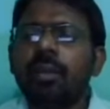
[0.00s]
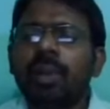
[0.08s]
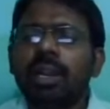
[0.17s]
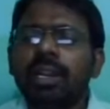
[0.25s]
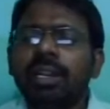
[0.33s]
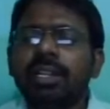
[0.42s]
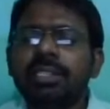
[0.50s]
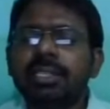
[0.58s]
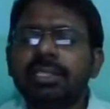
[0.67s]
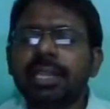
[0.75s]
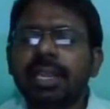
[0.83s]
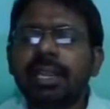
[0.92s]
But it is a
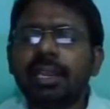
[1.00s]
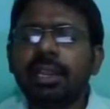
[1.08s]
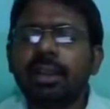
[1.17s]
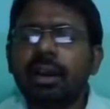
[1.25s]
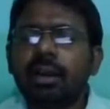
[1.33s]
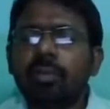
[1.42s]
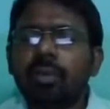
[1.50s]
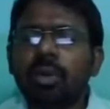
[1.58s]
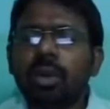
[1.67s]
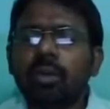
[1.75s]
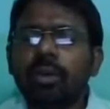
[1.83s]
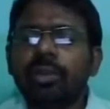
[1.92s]
cyclic
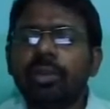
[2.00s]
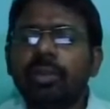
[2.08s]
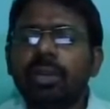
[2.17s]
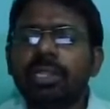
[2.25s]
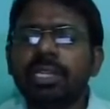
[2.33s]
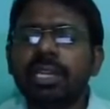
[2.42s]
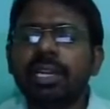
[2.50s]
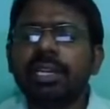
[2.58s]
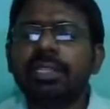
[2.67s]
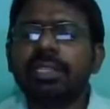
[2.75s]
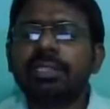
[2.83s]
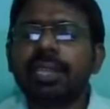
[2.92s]
compound. How can you represent it
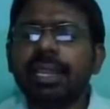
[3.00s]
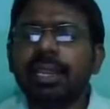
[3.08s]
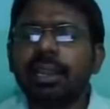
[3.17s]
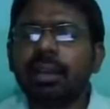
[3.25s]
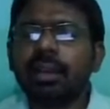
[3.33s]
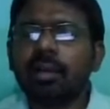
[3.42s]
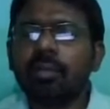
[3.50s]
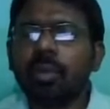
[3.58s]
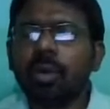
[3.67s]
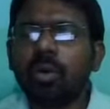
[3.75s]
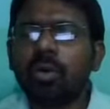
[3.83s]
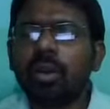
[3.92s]
is a cyclic
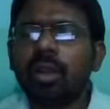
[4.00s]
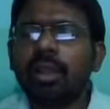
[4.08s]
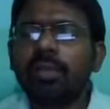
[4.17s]
compound?